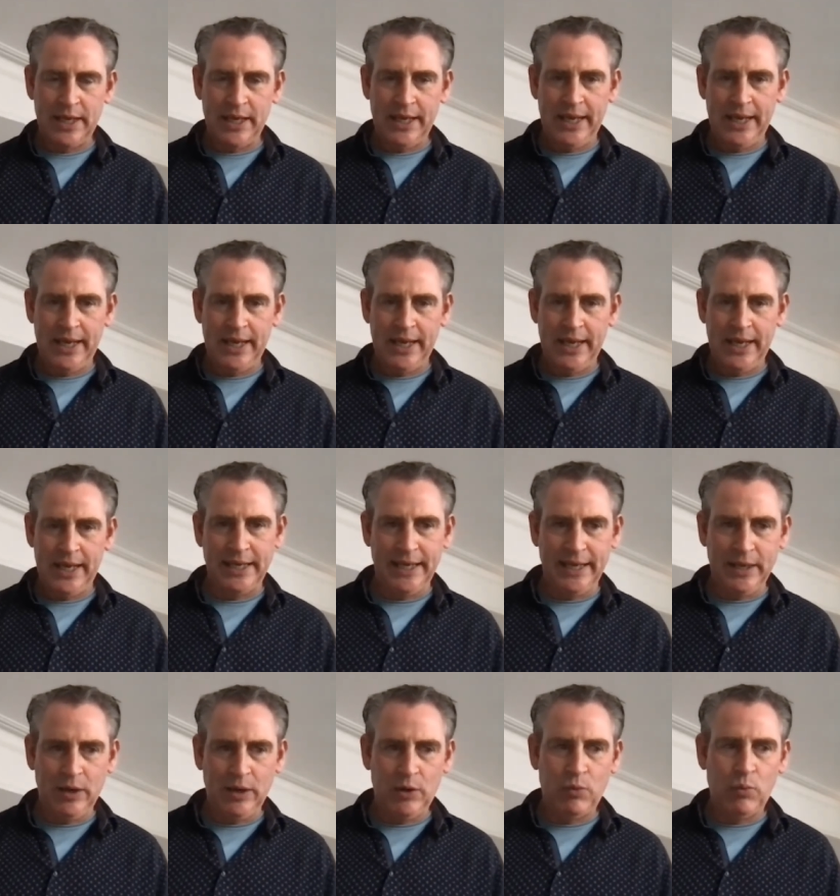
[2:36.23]
it
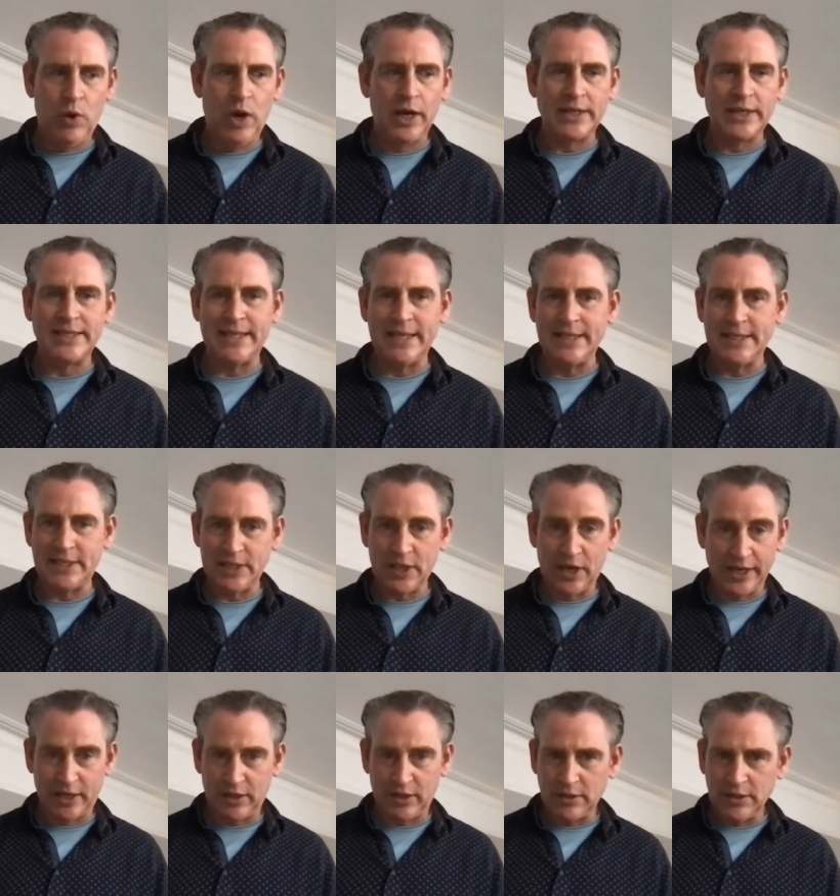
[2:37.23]
works in
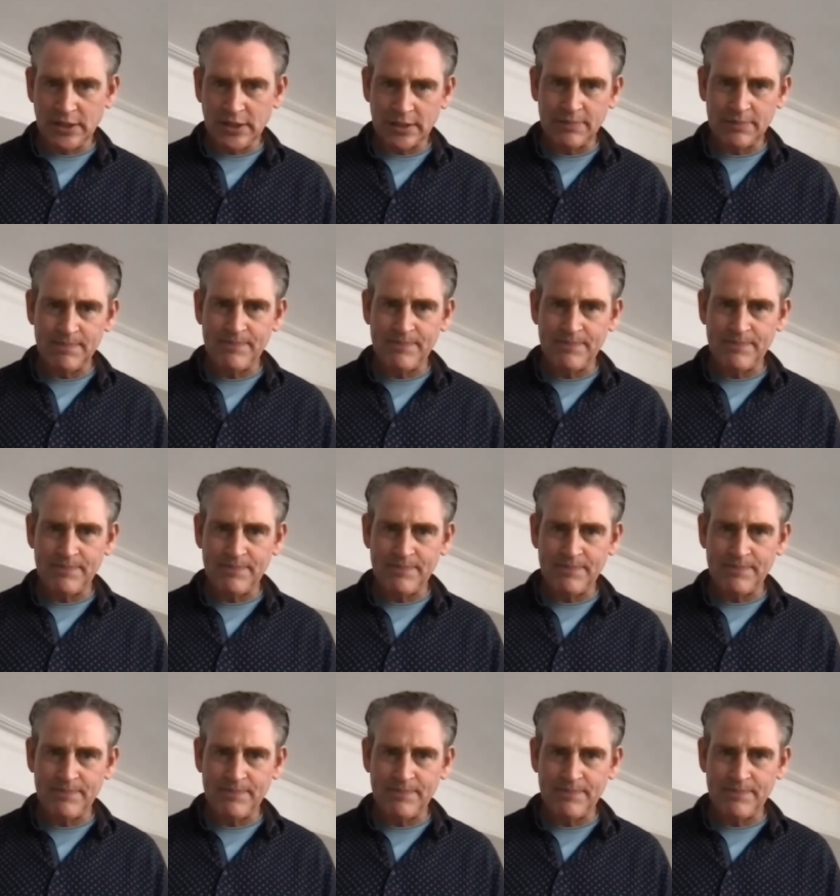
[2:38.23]
cycles.